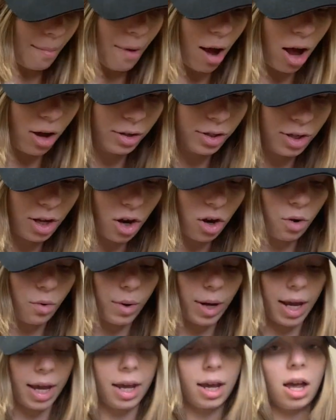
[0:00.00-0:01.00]
Also,
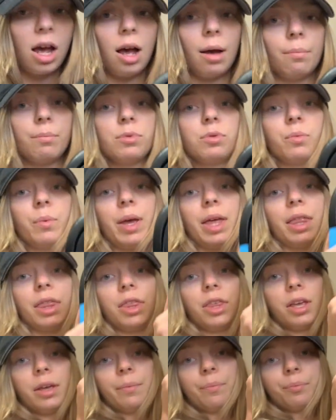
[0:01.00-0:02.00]
it comes with
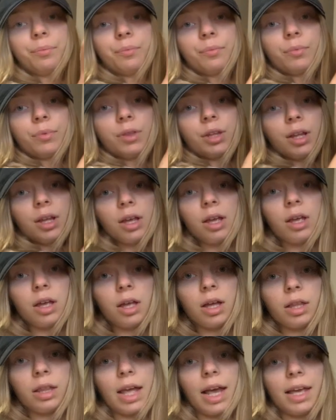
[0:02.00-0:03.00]

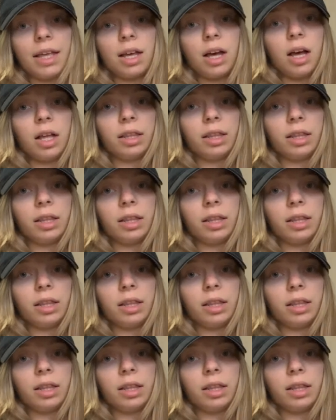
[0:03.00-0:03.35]
like a